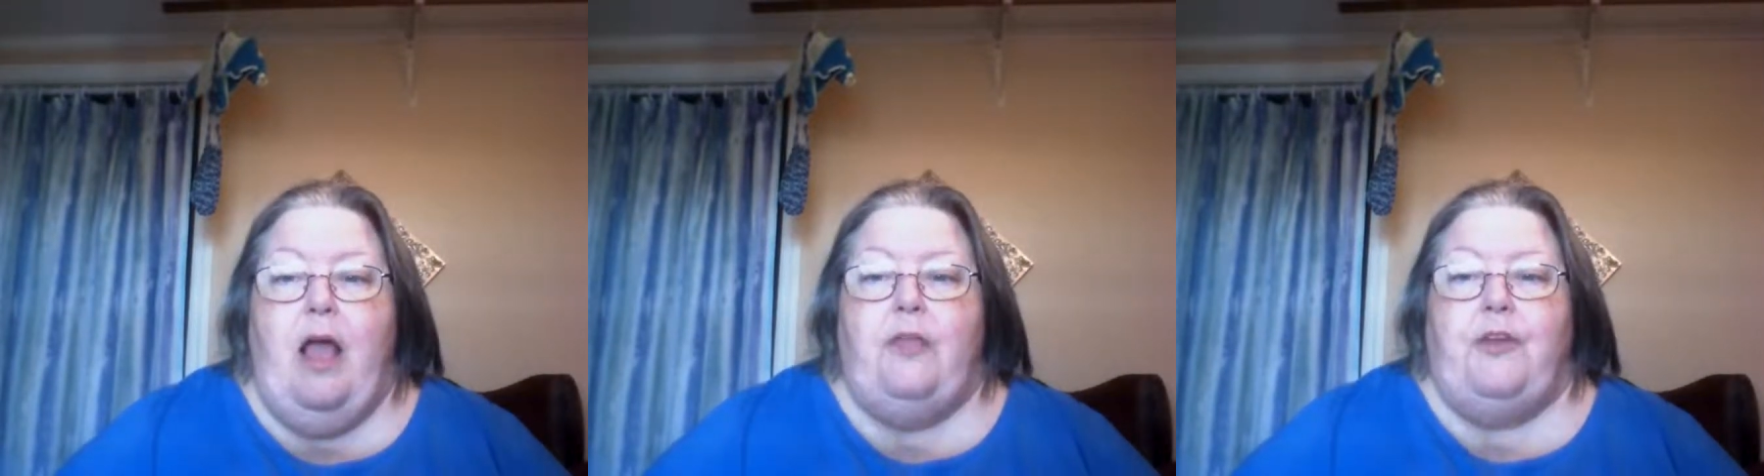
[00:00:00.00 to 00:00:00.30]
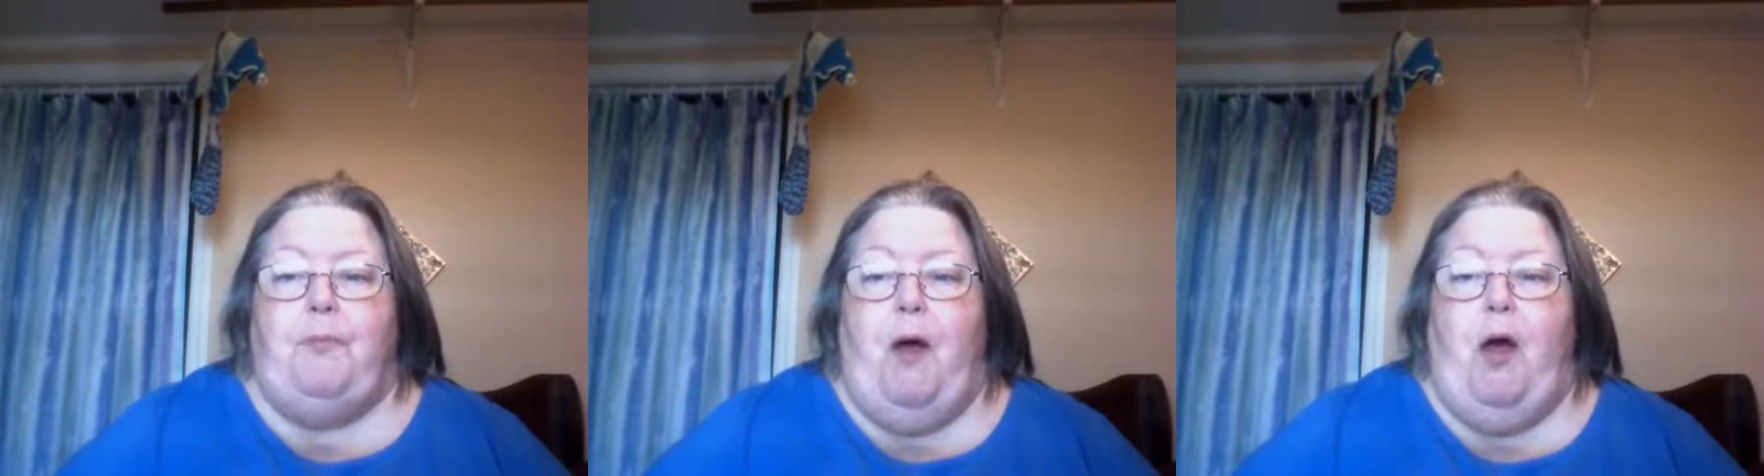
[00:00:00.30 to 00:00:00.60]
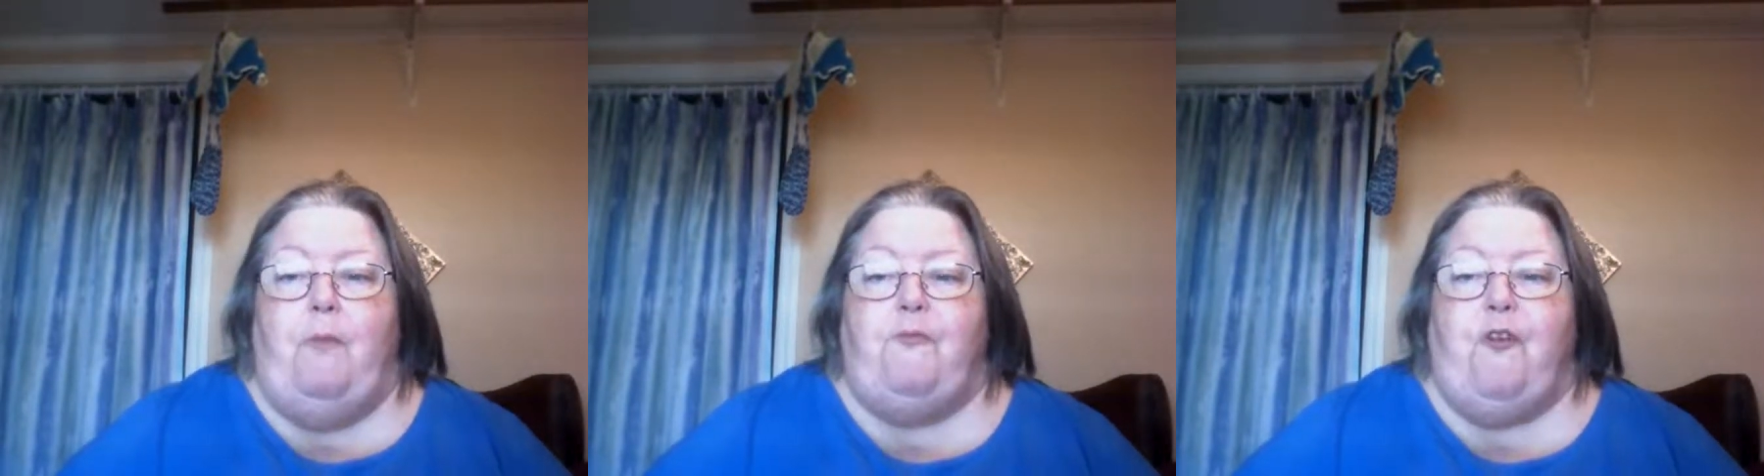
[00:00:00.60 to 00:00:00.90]
The
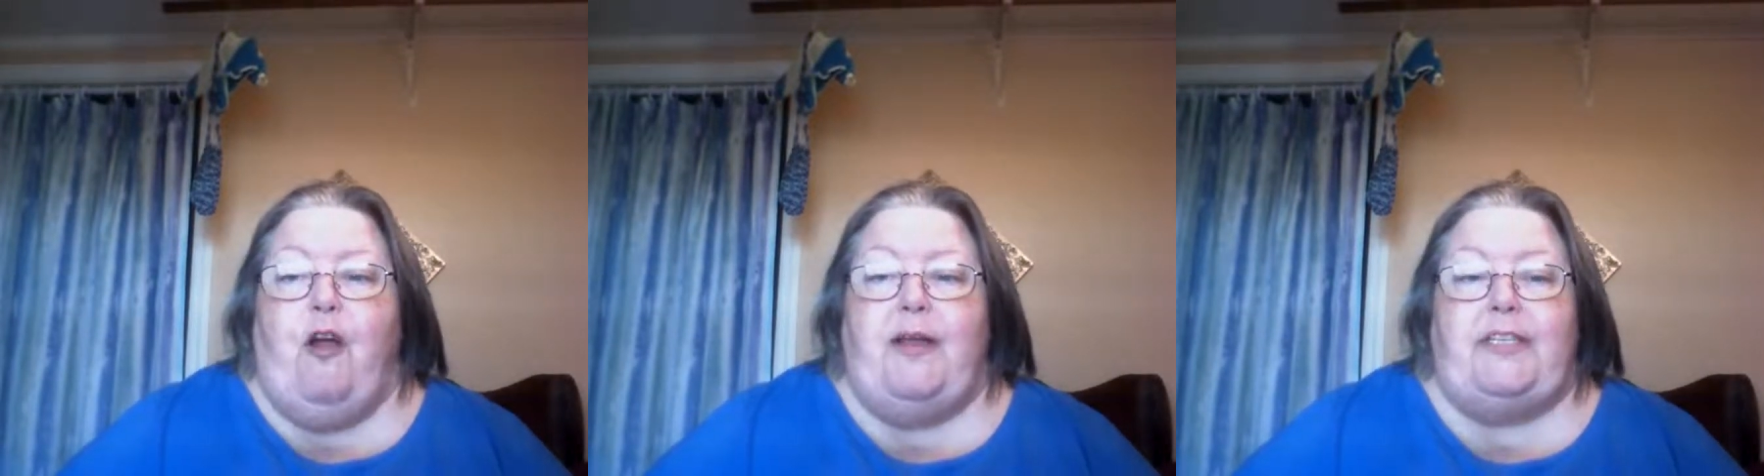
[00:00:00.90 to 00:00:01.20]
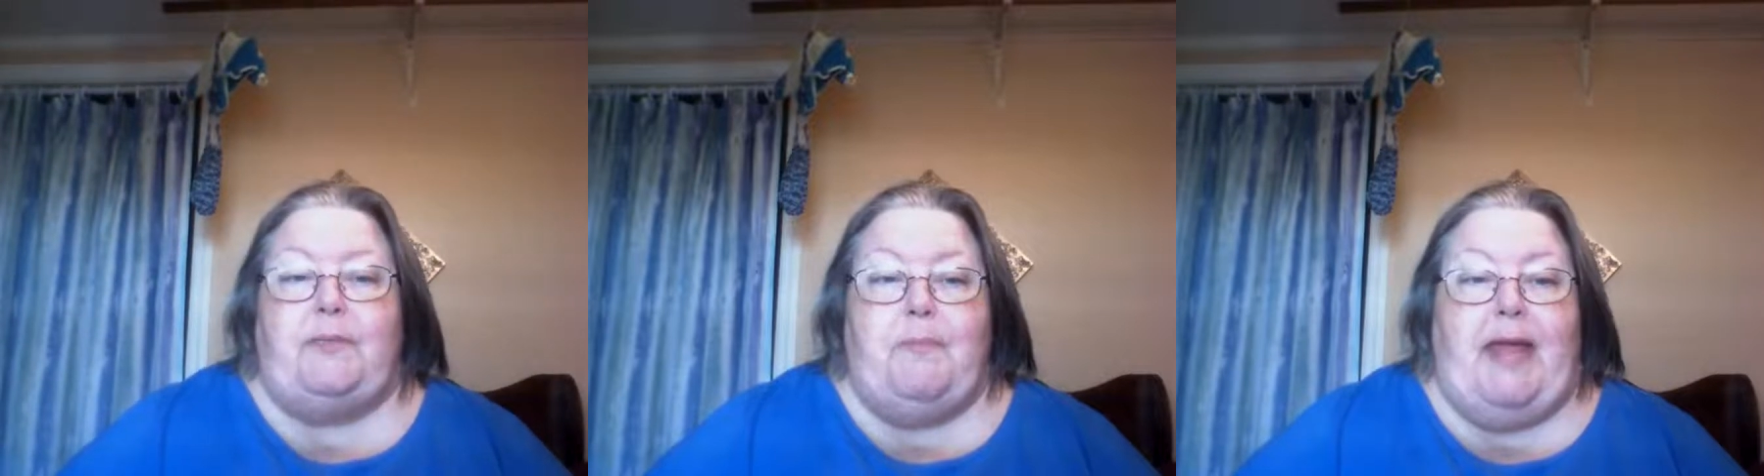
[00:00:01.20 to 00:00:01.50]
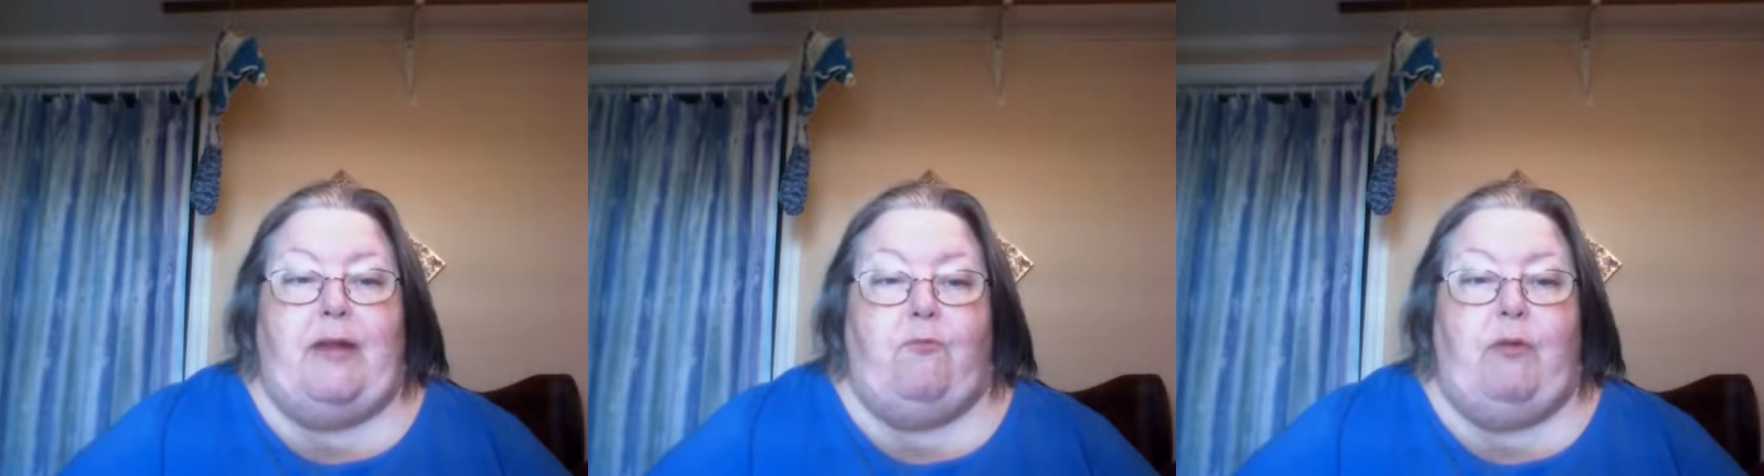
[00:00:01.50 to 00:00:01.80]
palm fronds
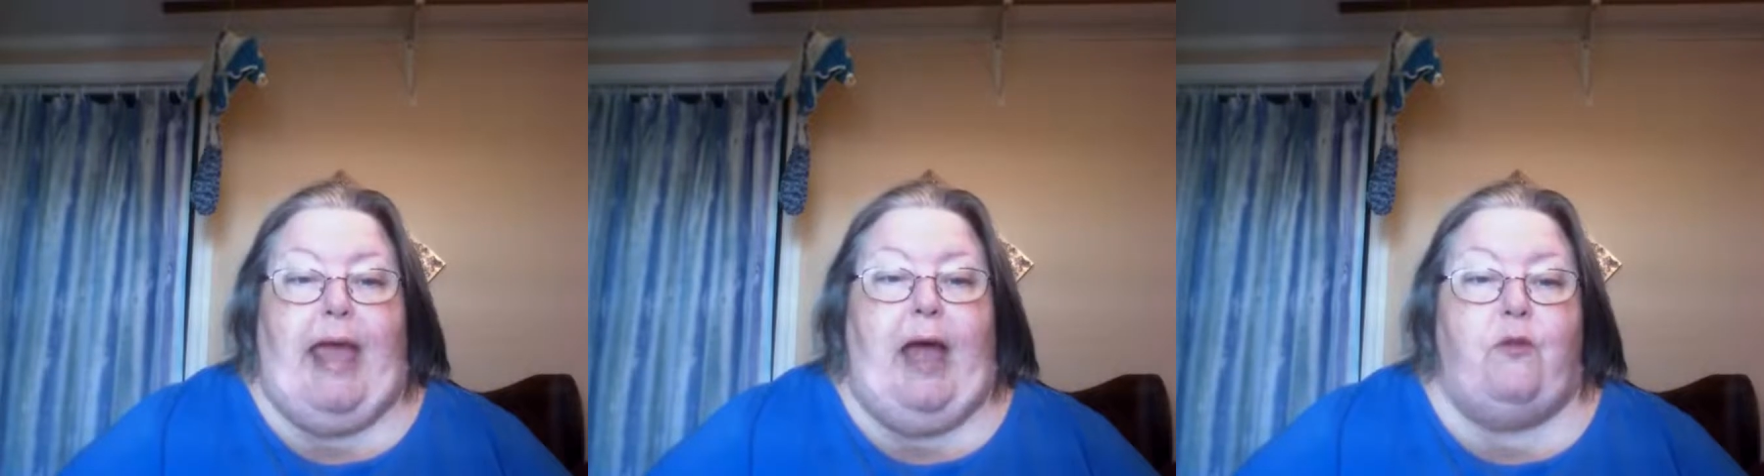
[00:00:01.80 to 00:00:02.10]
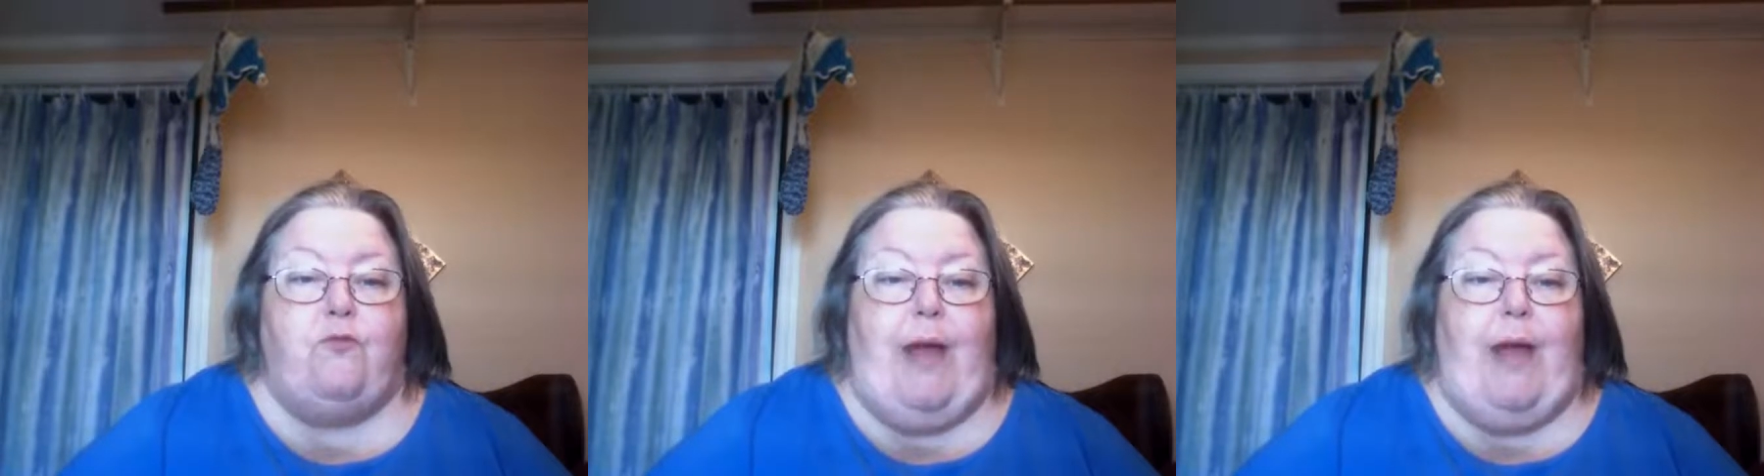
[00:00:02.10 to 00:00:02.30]
made a loud